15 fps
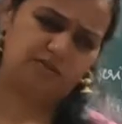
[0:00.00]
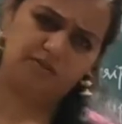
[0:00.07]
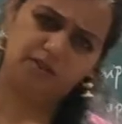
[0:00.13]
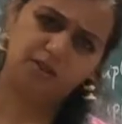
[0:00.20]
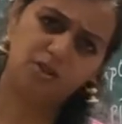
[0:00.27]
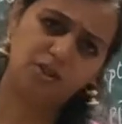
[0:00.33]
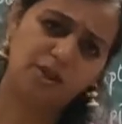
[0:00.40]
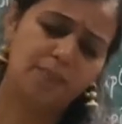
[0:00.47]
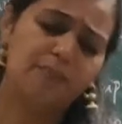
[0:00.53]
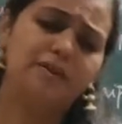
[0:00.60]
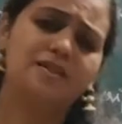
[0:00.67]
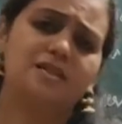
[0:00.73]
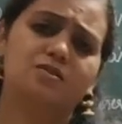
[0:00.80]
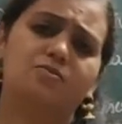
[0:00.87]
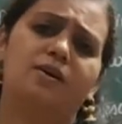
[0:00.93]
Even though some
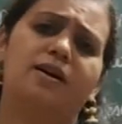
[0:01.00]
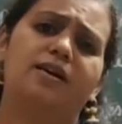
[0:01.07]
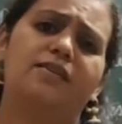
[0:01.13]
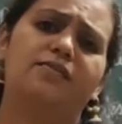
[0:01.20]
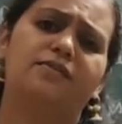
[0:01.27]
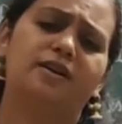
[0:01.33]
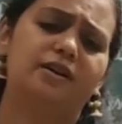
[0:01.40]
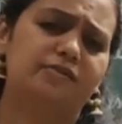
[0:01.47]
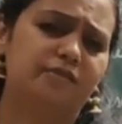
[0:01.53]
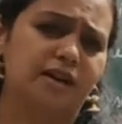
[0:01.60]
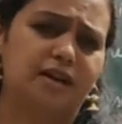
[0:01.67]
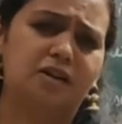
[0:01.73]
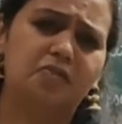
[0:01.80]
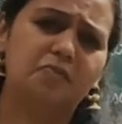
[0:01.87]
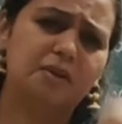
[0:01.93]
pieces were defective,